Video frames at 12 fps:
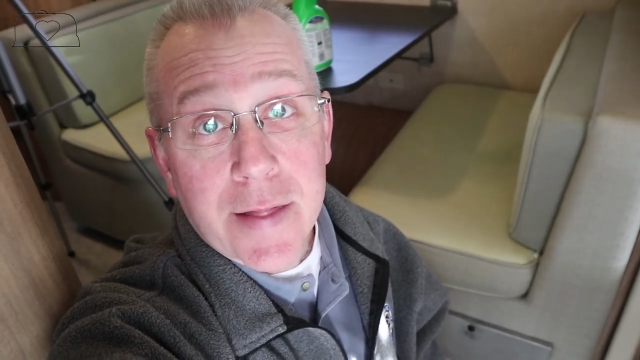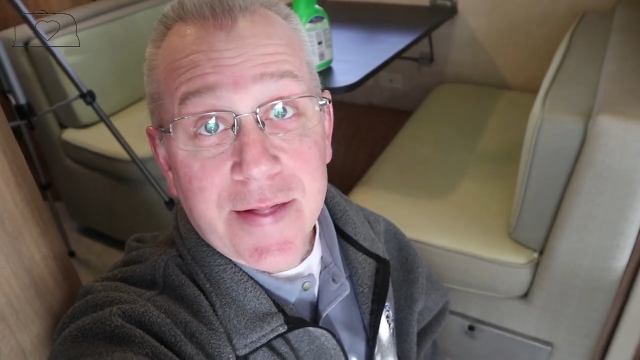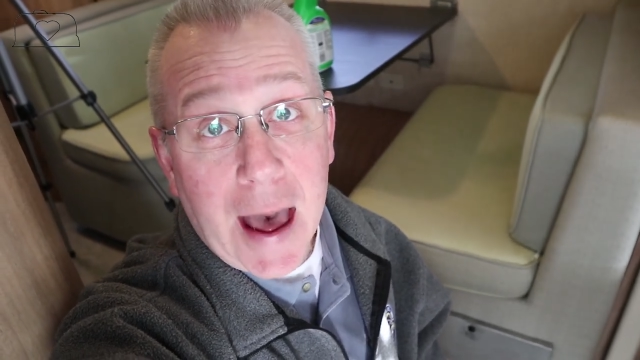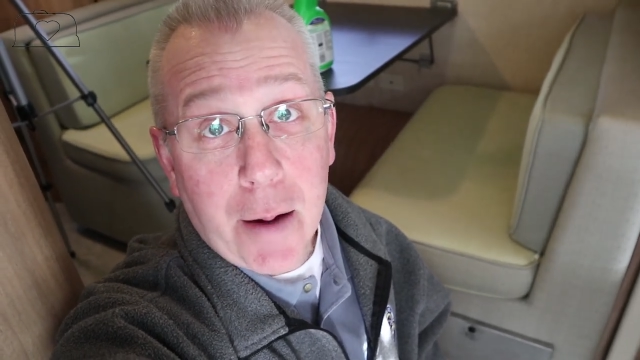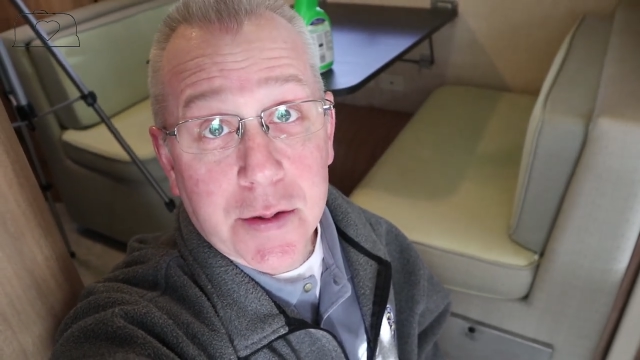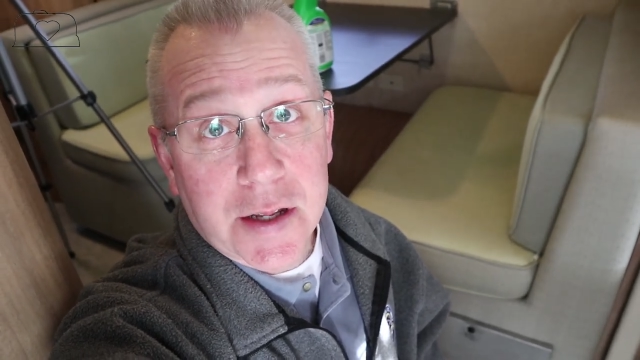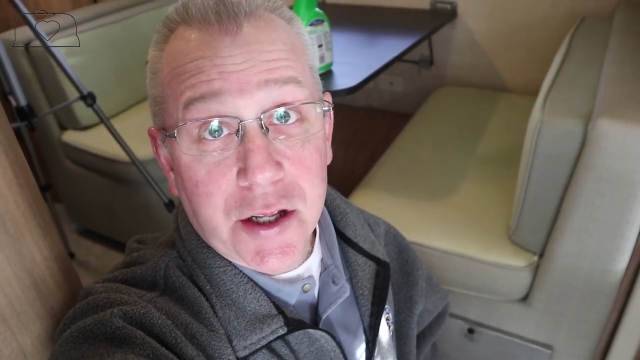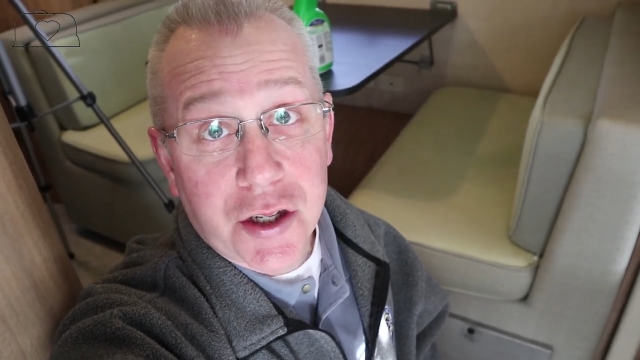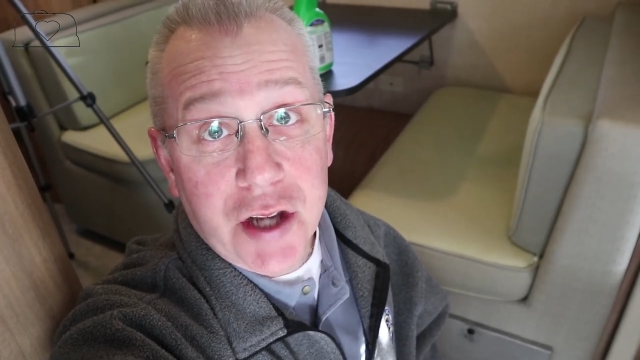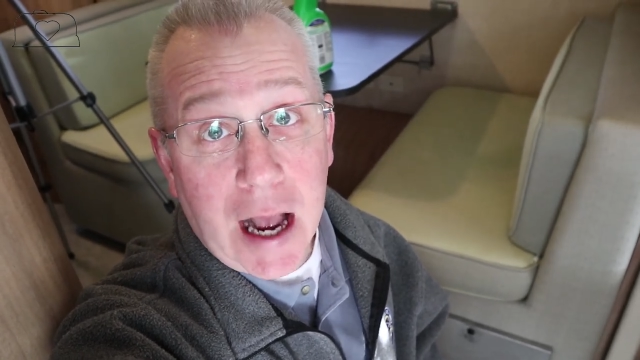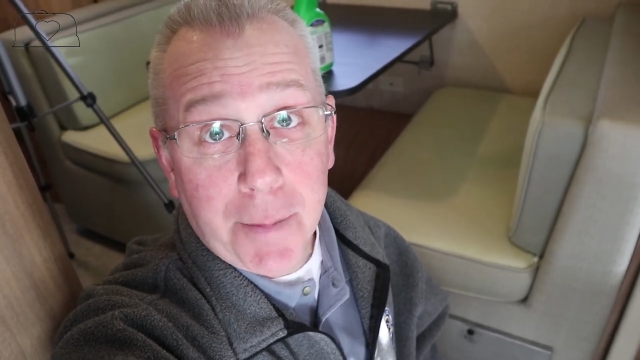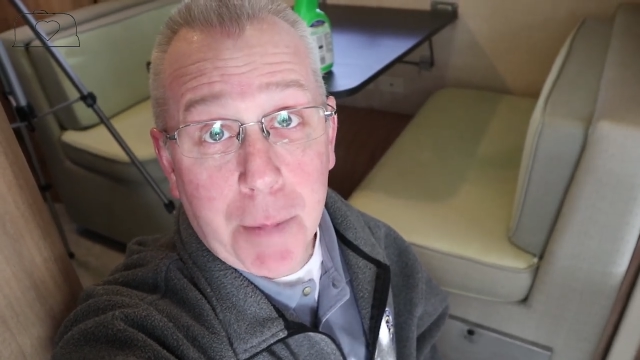that was a
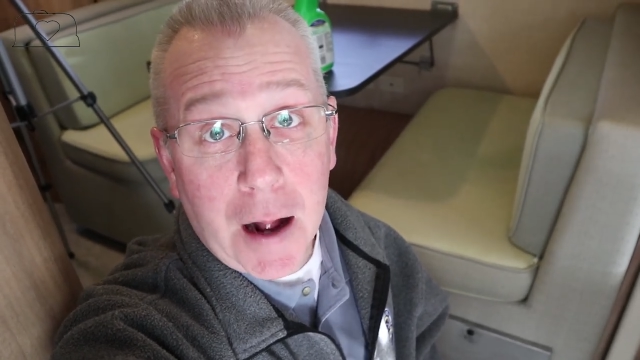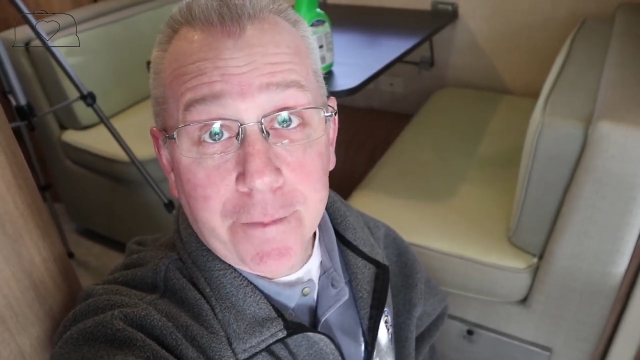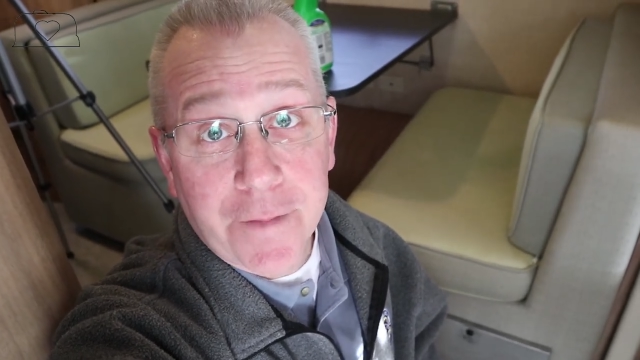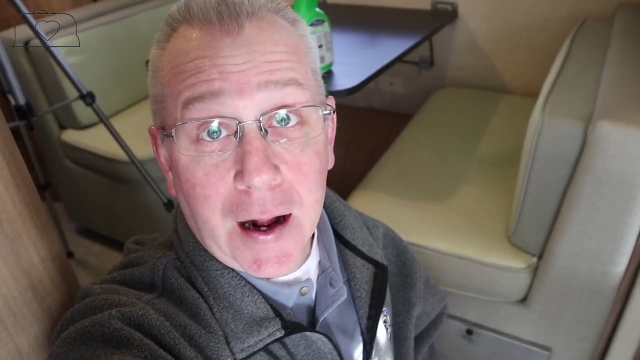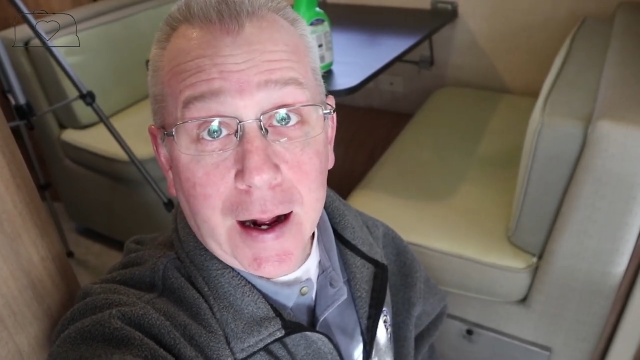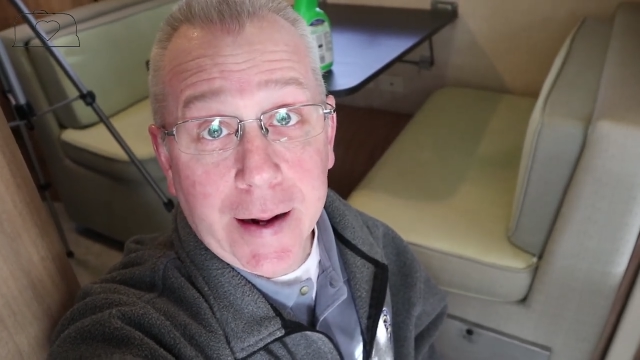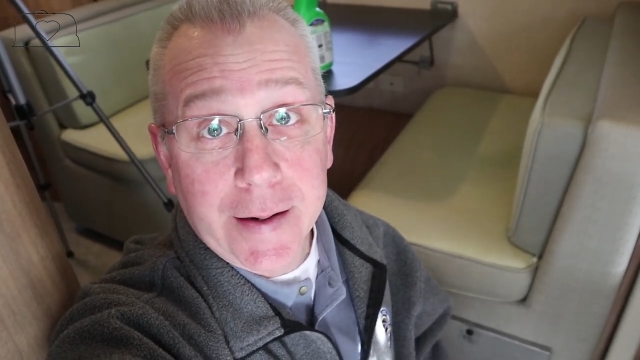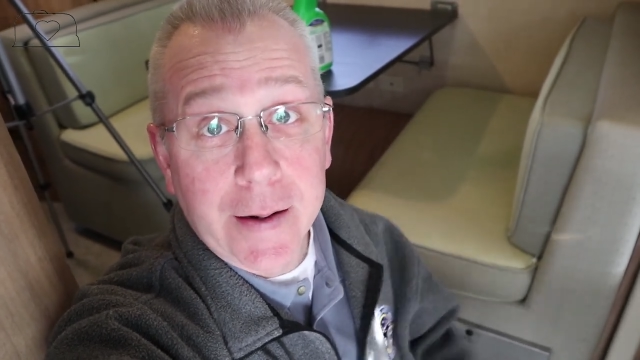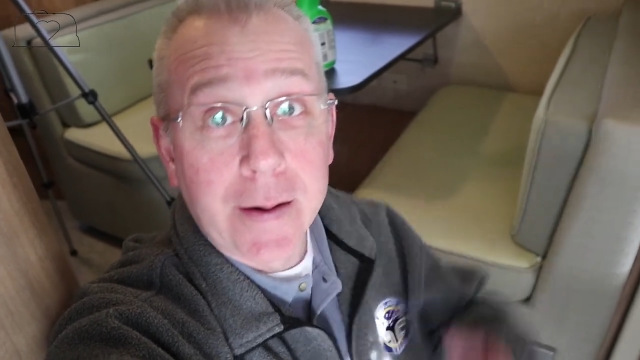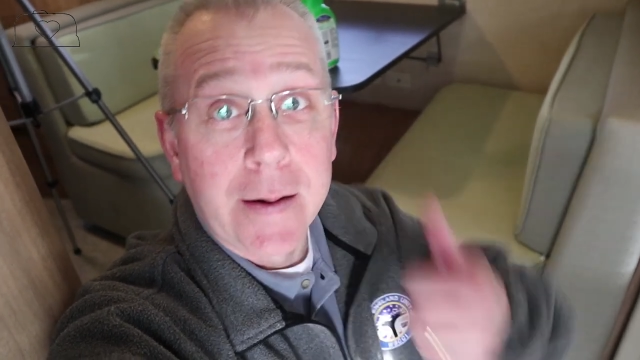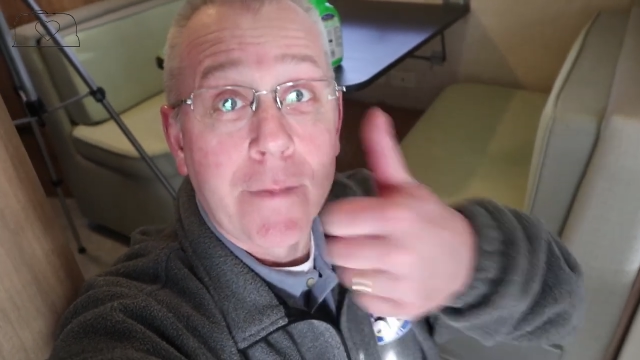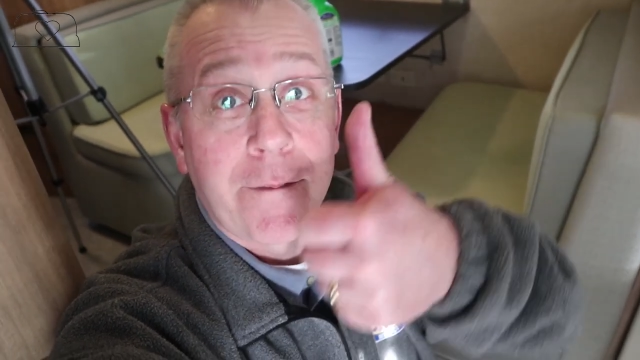jackpot find.
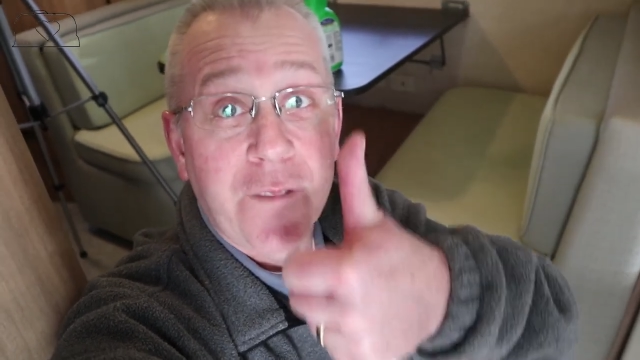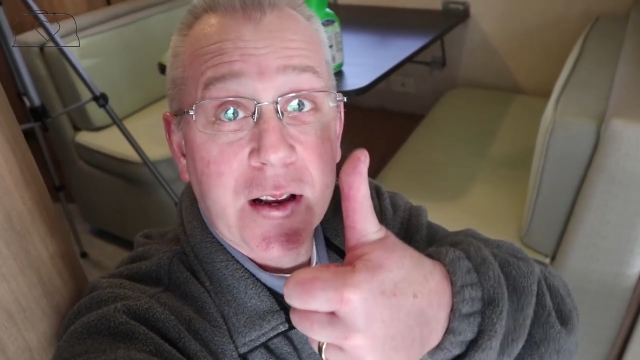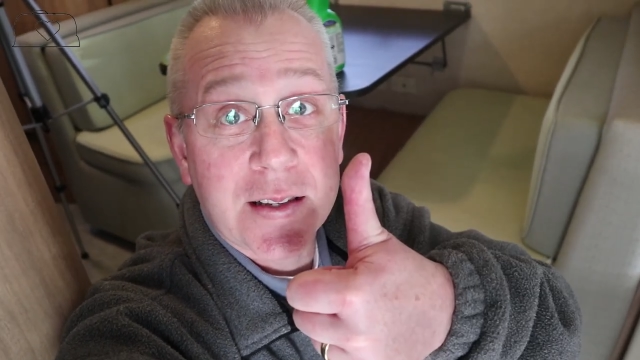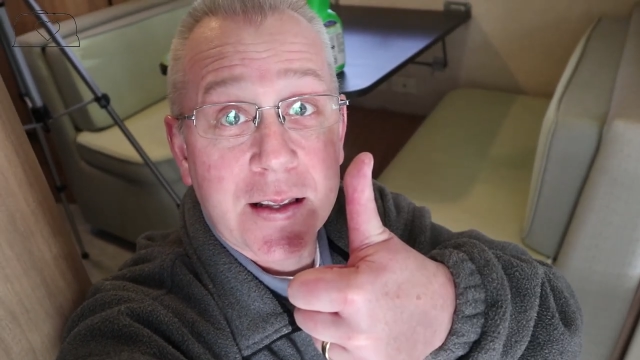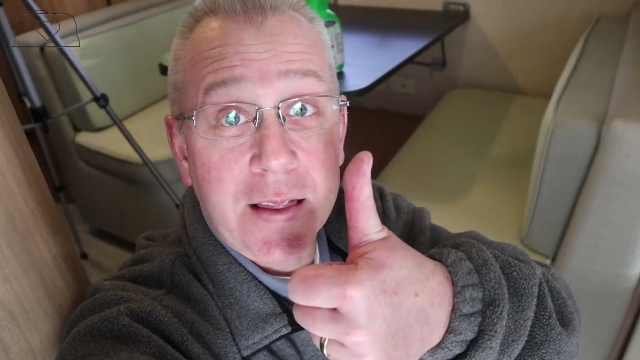Fixing